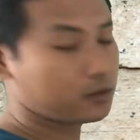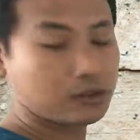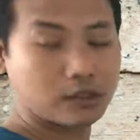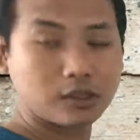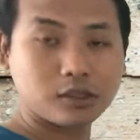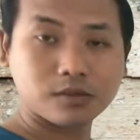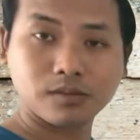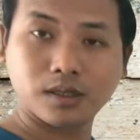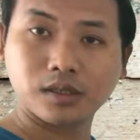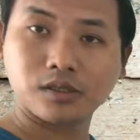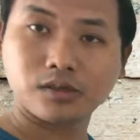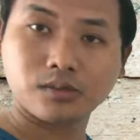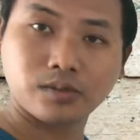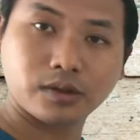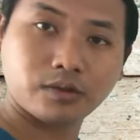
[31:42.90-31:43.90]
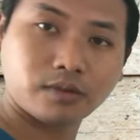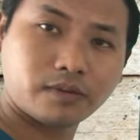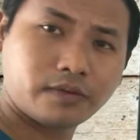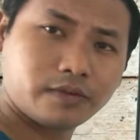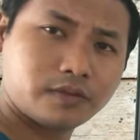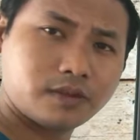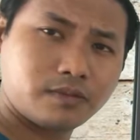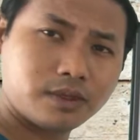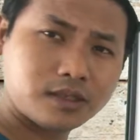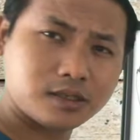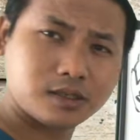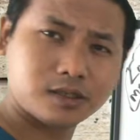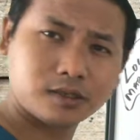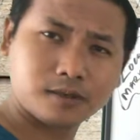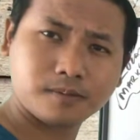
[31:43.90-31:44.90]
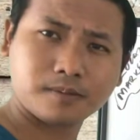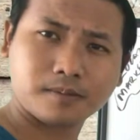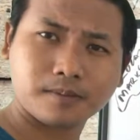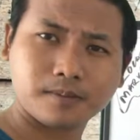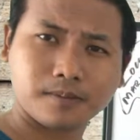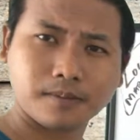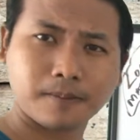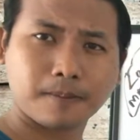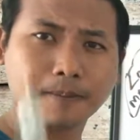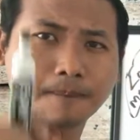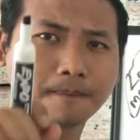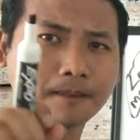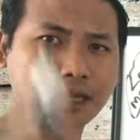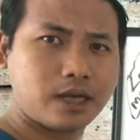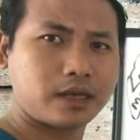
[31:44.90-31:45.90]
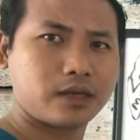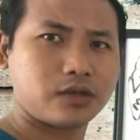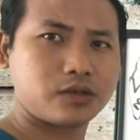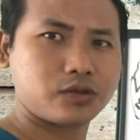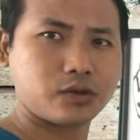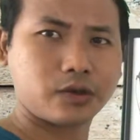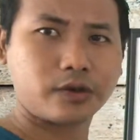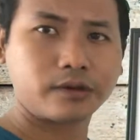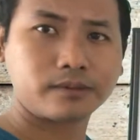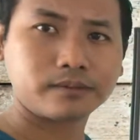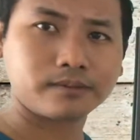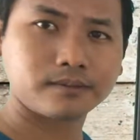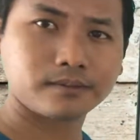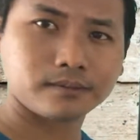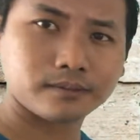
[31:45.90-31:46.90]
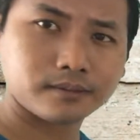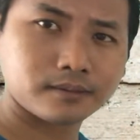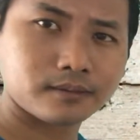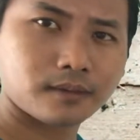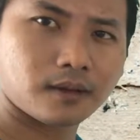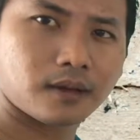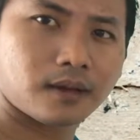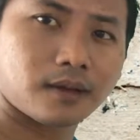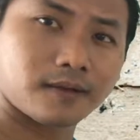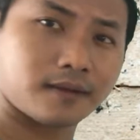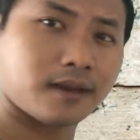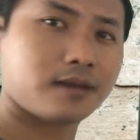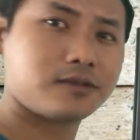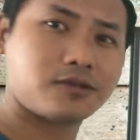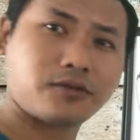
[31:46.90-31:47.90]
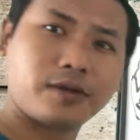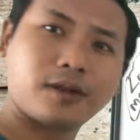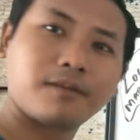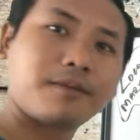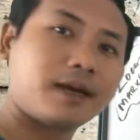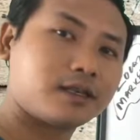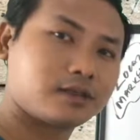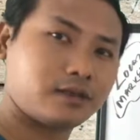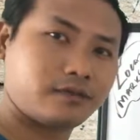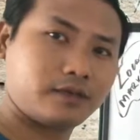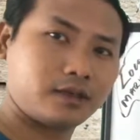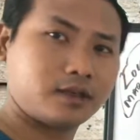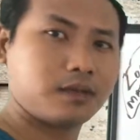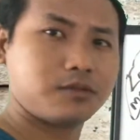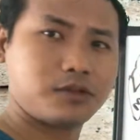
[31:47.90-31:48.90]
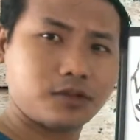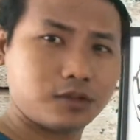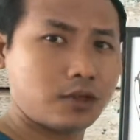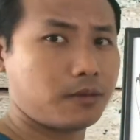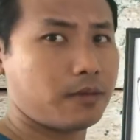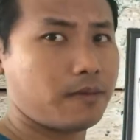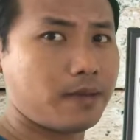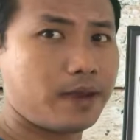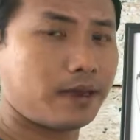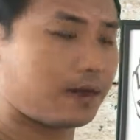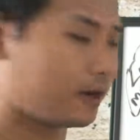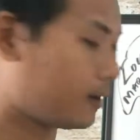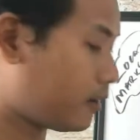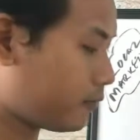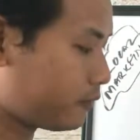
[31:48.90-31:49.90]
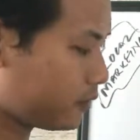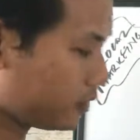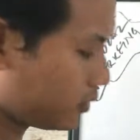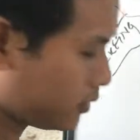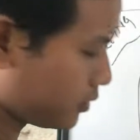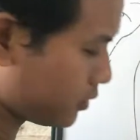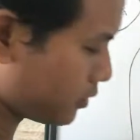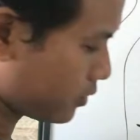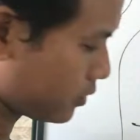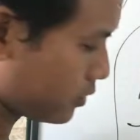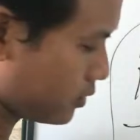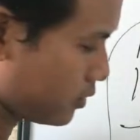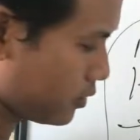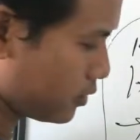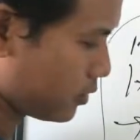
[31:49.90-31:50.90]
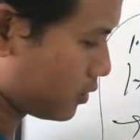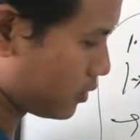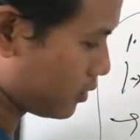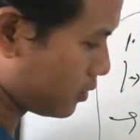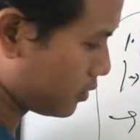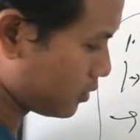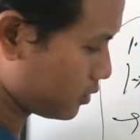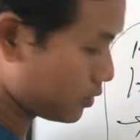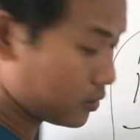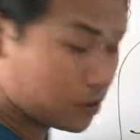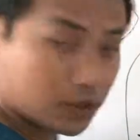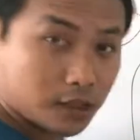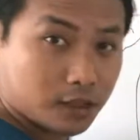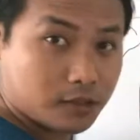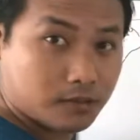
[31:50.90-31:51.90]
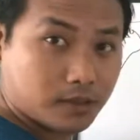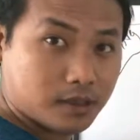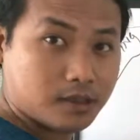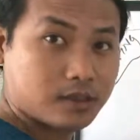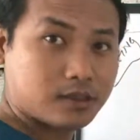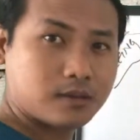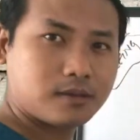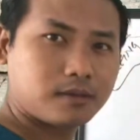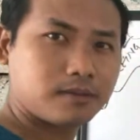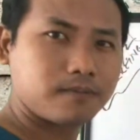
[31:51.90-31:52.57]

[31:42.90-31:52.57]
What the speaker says: 6 months with 150 business, I can assure you that's real passive income you're gonna be making after this 6 months.